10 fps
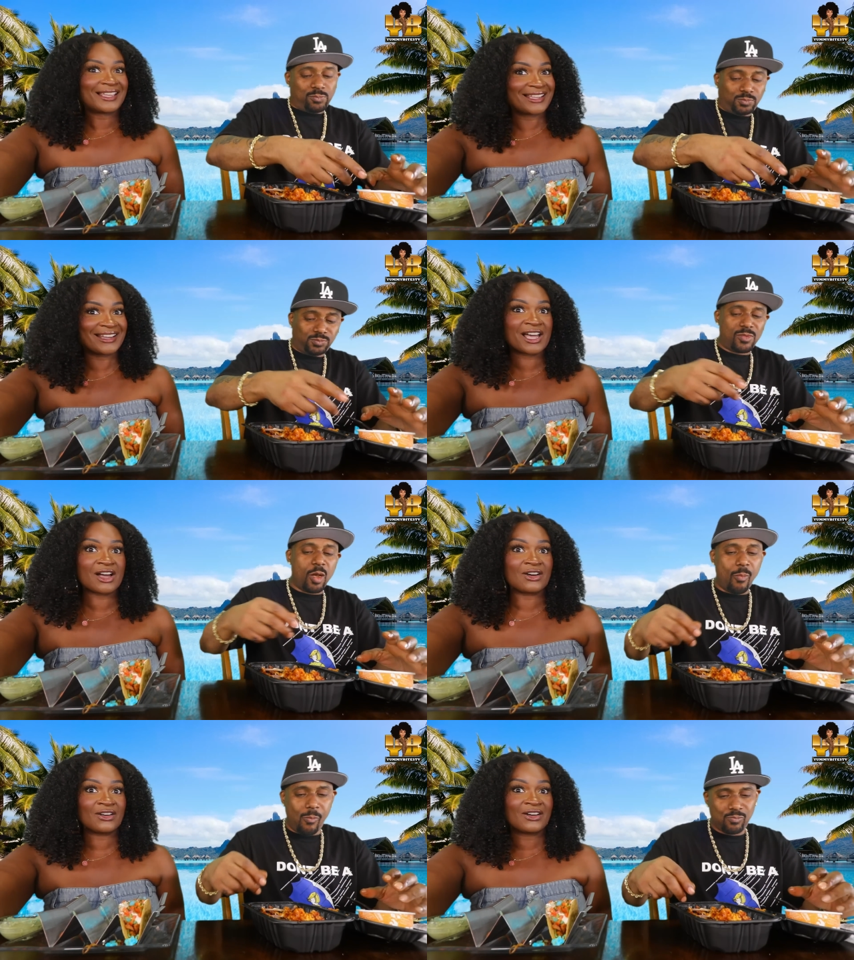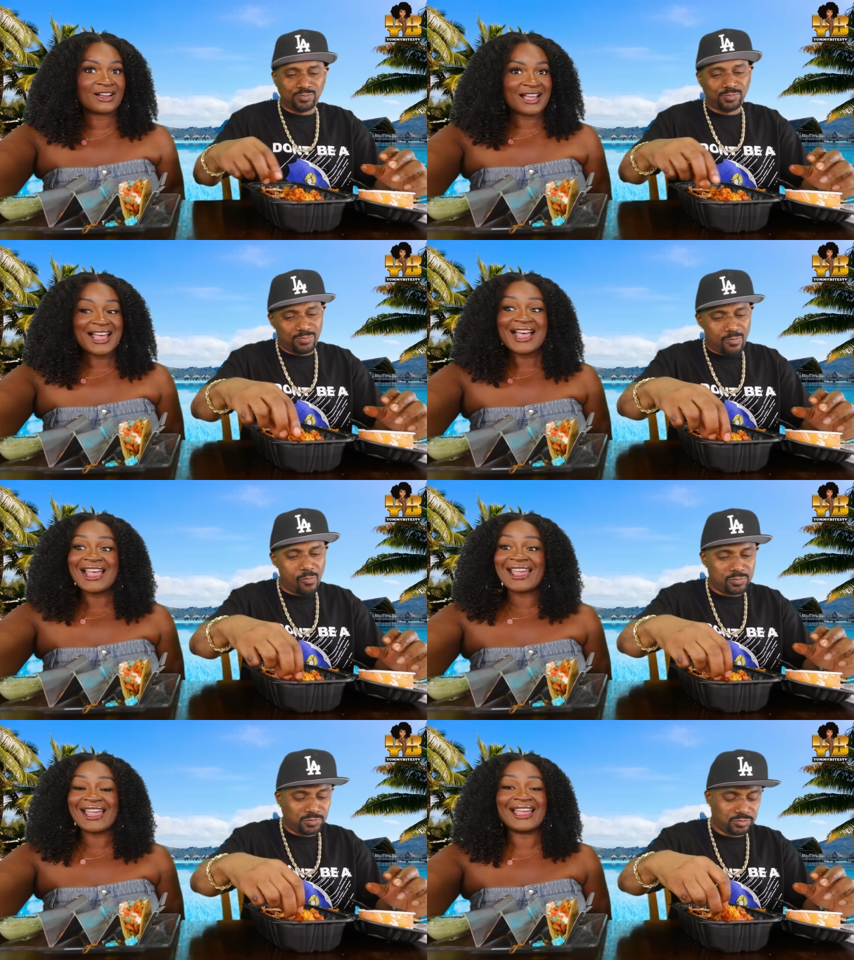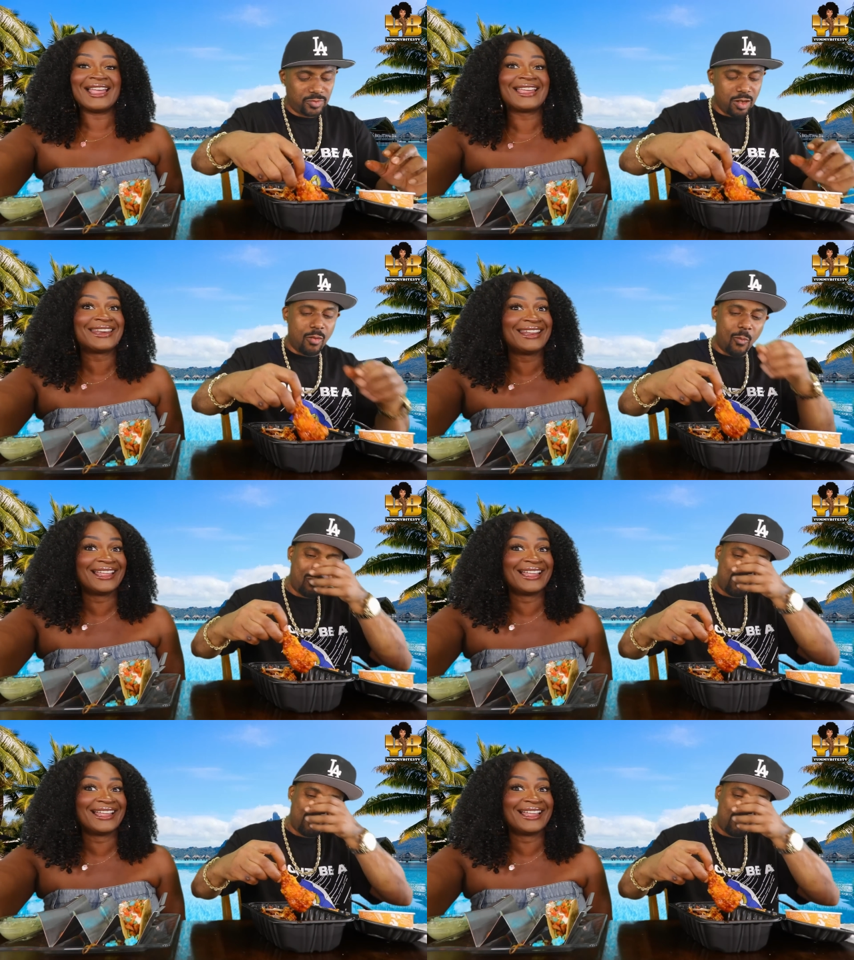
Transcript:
Speaker 1: You know, and